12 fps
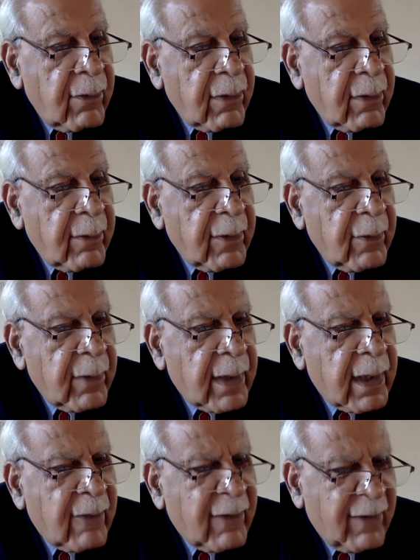will be
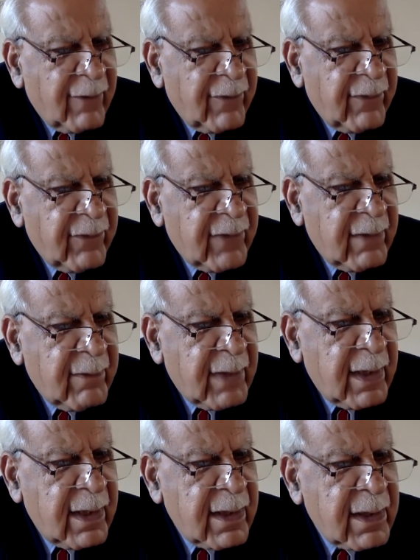1 hour and 15
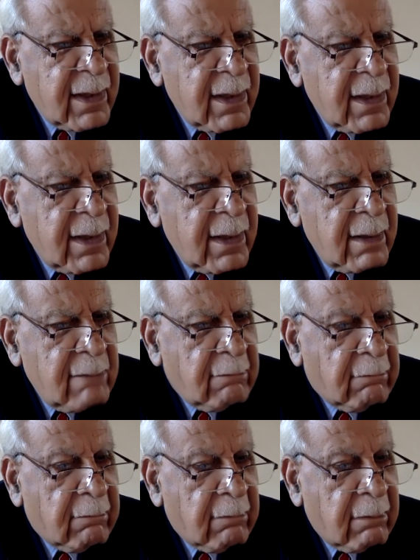minutes.
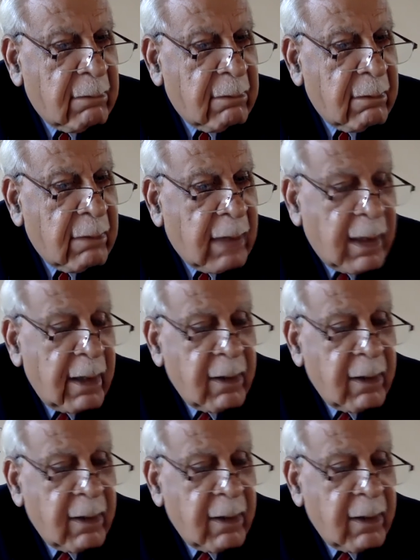I